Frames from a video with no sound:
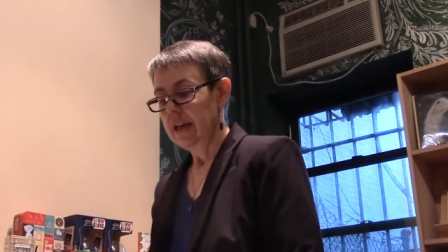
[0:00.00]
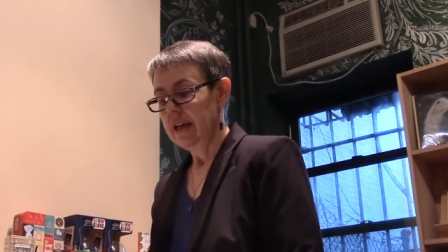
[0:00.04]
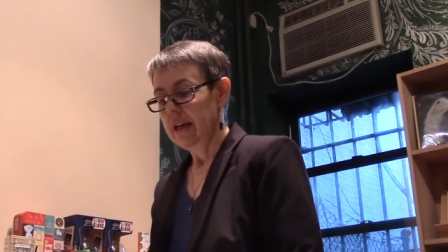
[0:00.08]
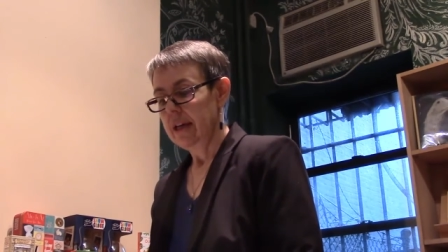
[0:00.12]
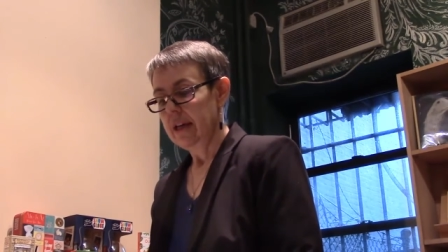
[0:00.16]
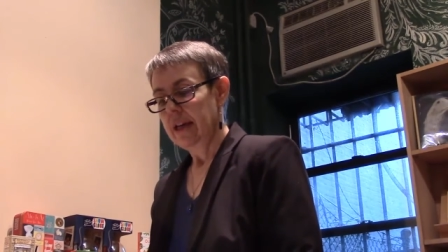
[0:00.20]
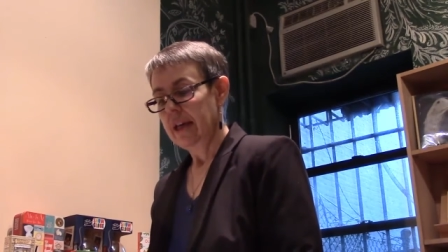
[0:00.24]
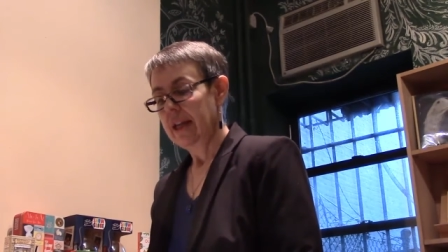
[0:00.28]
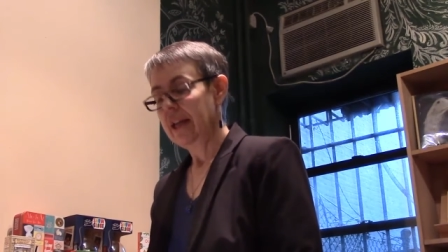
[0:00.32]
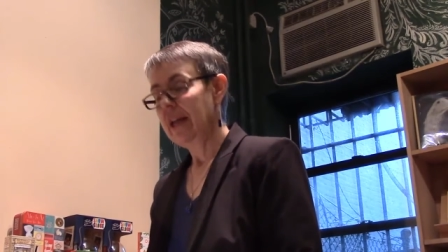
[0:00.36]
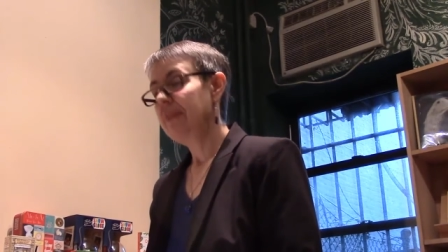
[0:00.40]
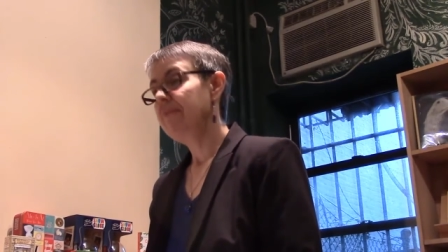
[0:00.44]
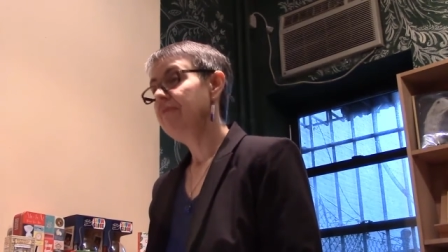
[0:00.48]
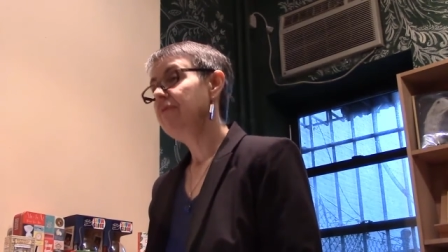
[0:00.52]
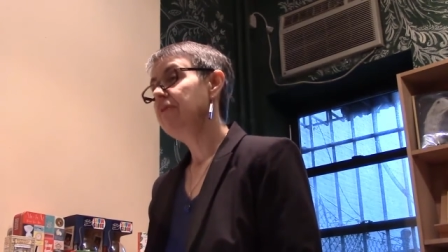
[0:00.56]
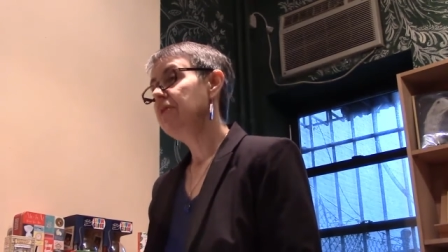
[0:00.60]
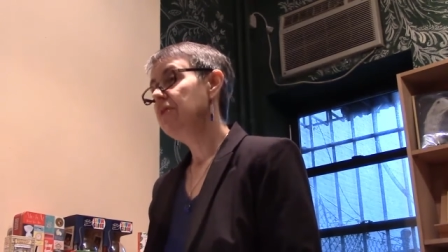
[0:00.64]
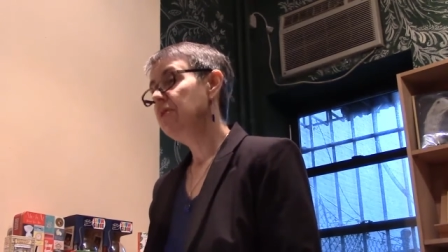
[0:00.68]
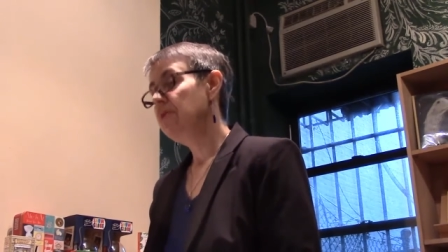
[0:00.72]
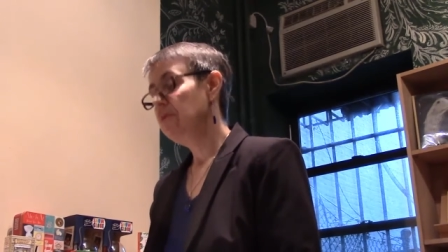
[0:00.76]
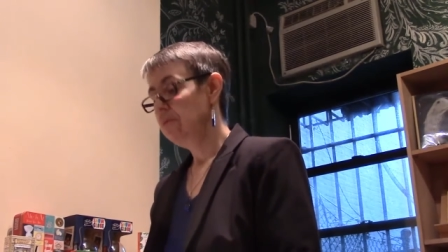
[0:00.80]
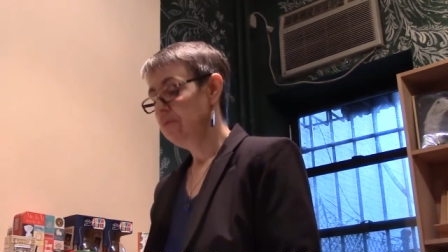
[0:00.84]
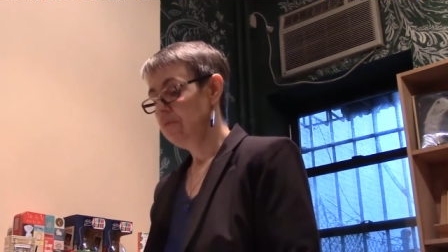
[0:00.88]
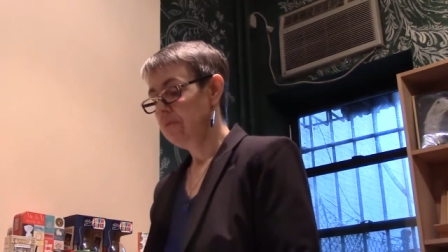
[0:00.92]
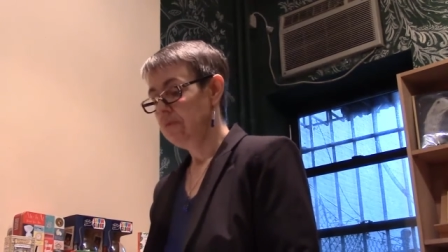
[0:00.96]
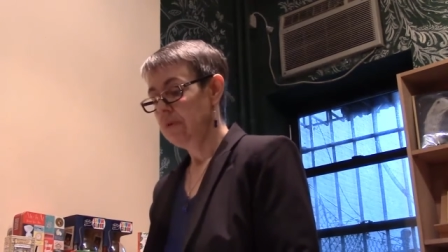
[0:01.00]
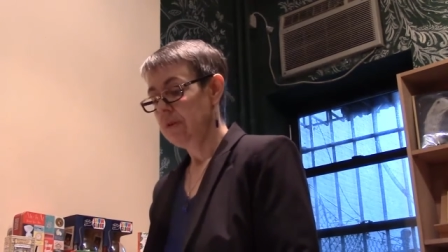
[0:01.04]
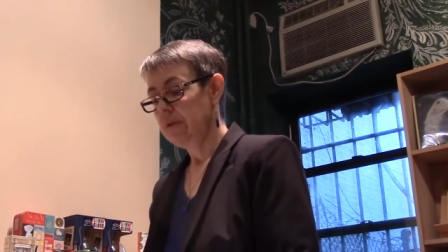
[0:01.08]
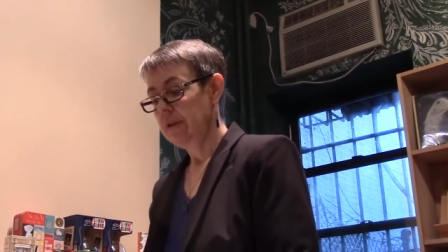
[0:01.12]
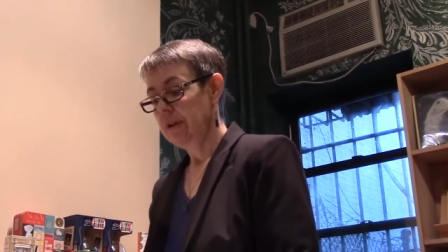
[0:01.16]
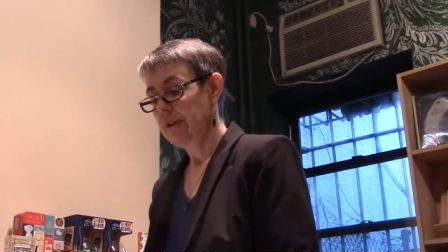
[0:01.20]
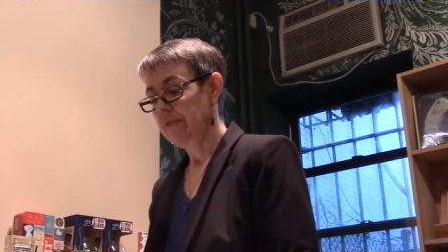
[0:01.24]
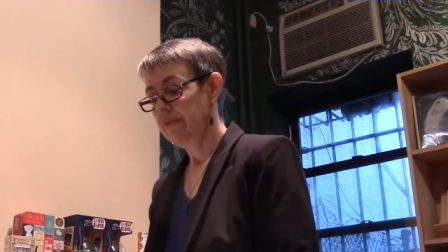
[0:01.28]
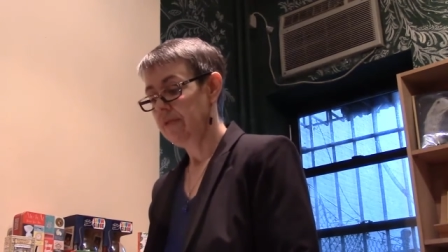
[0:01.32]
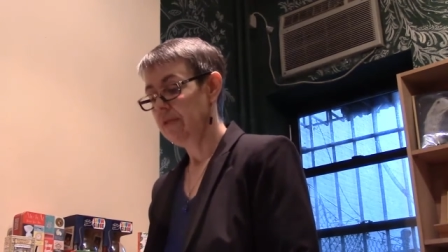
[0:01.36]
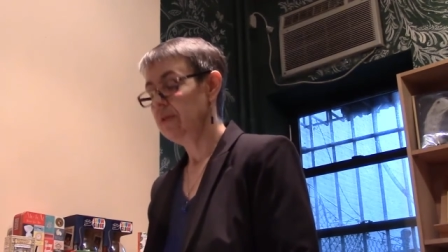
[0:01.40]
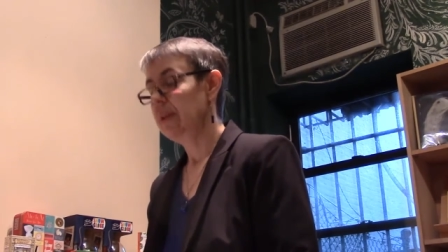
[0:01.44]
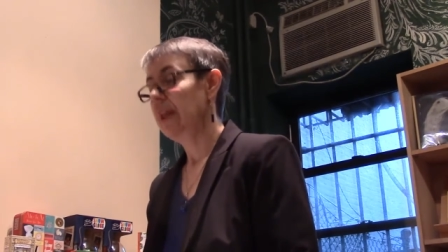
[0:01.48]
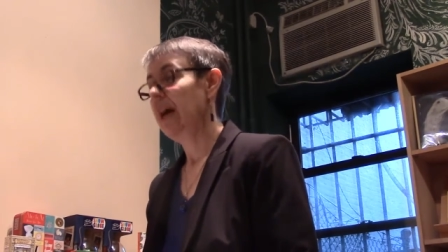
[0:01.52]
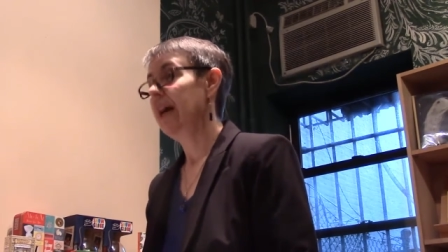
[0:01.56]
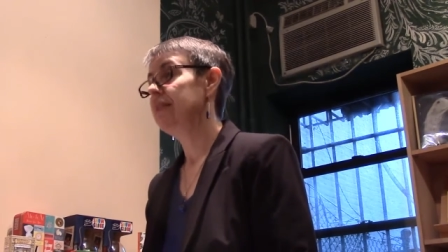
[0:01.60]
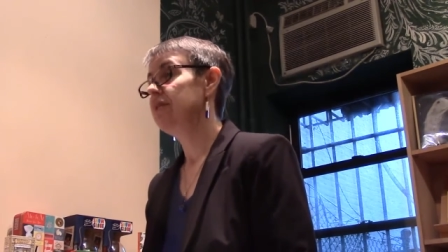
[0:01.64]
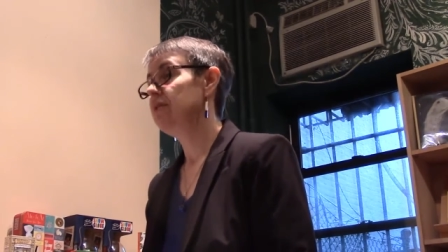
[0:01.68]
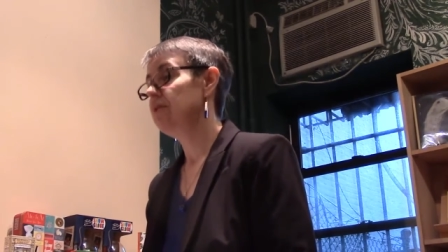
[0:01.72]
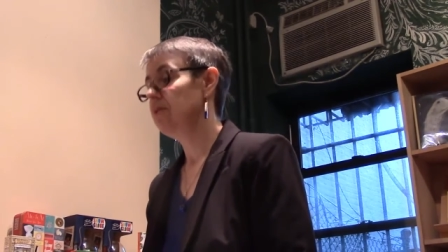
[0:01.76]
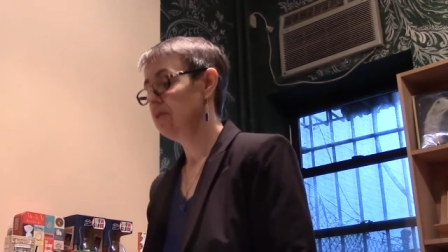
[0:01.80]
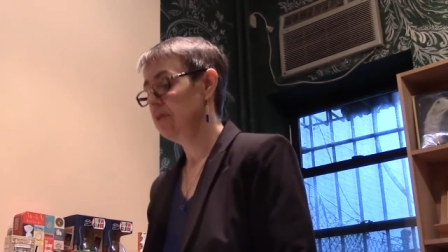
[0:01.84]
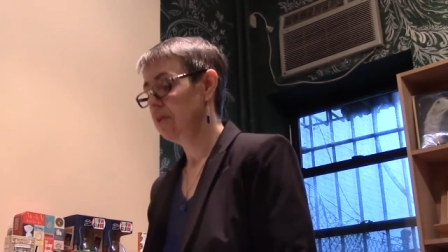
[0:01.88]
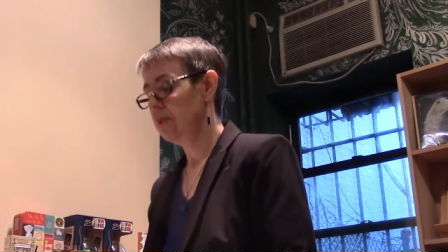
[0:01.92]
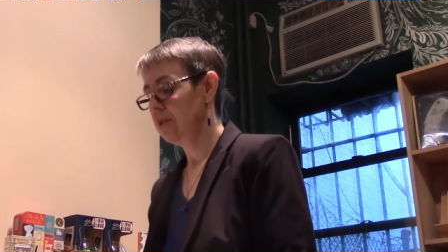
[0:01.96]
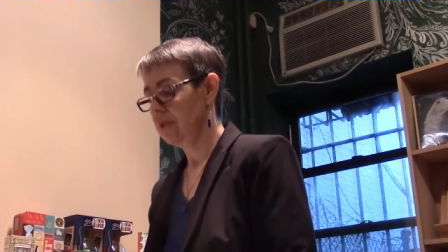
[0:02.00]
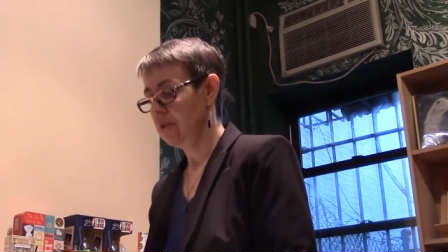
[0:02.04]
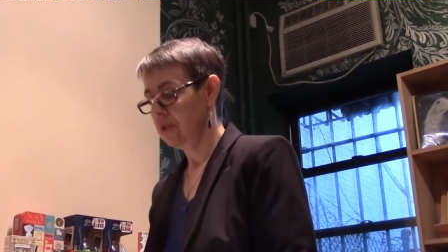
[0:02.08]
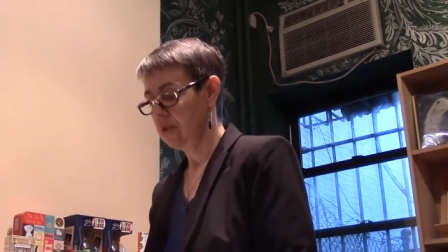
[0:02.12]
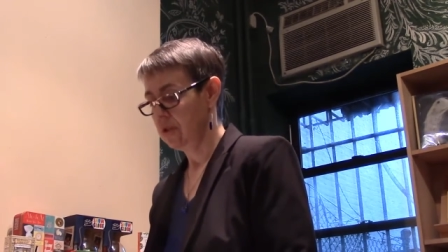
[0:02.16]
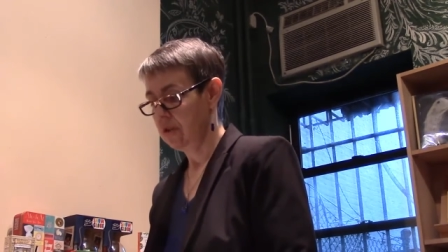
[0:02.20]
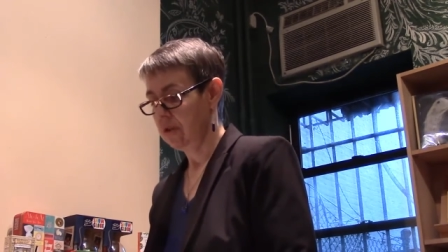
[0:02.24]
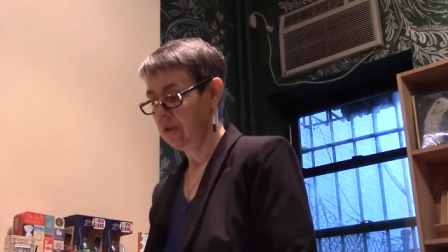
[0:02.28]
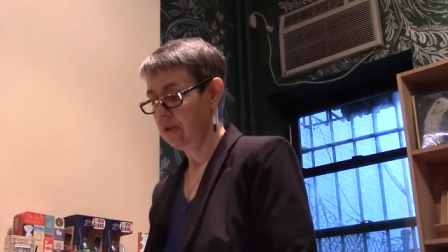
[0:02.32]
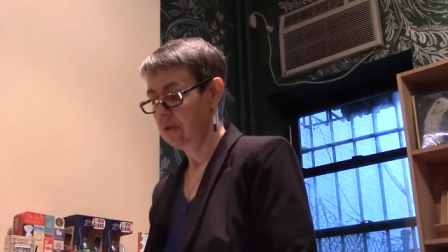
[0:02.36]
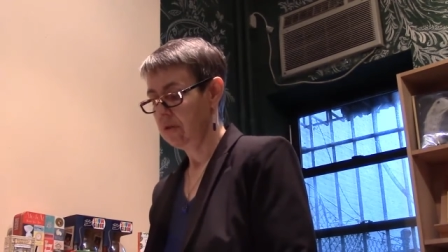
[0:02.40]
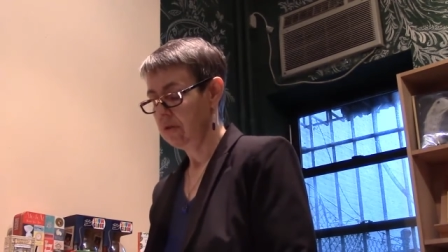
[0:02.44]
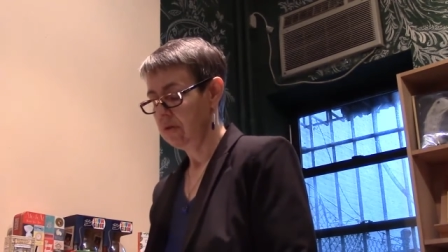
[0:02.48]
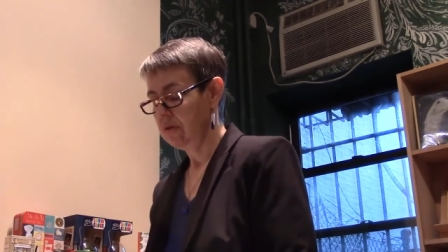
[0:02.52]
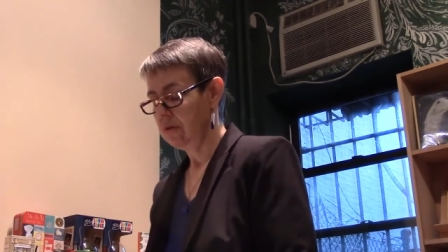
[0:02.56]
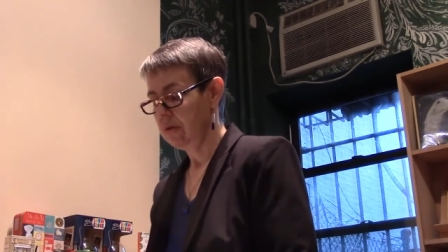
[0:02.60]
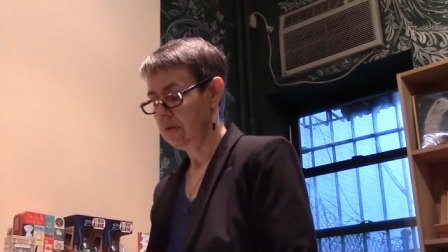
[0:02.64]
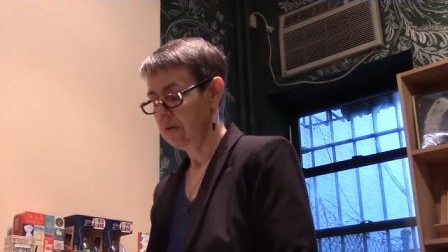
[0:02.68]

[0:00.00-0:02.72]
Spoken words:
"It ain't for you, if that's your concern."